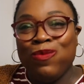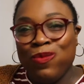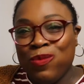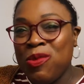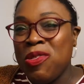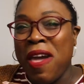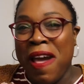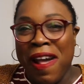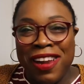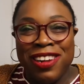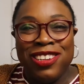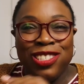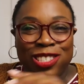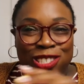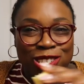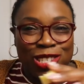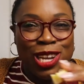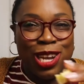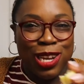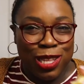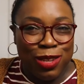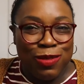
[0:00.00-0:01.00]
Yeah, that's
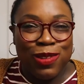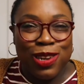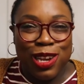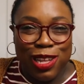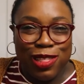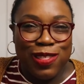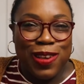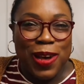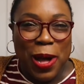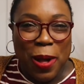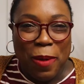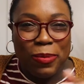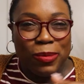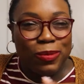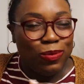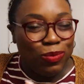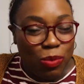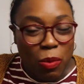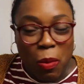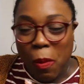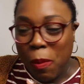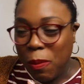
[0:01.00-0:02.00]
exactly what I thought.
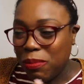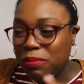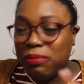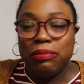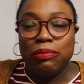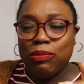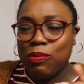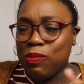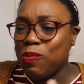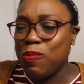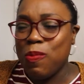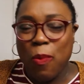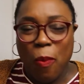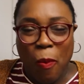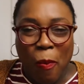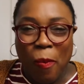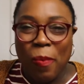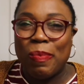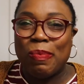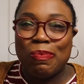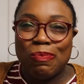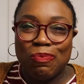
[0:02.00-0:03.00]

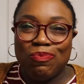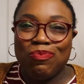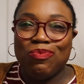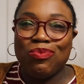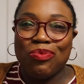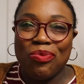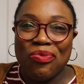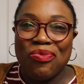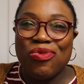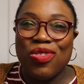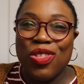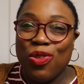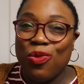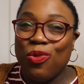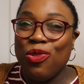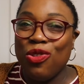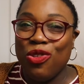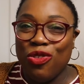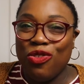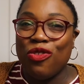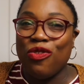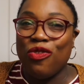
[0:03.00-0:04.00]
This
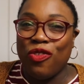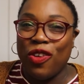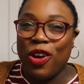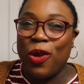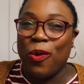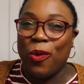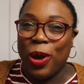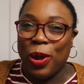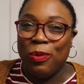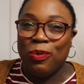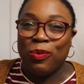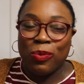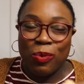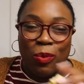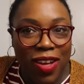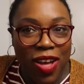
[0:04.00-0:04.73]
one's a fun one.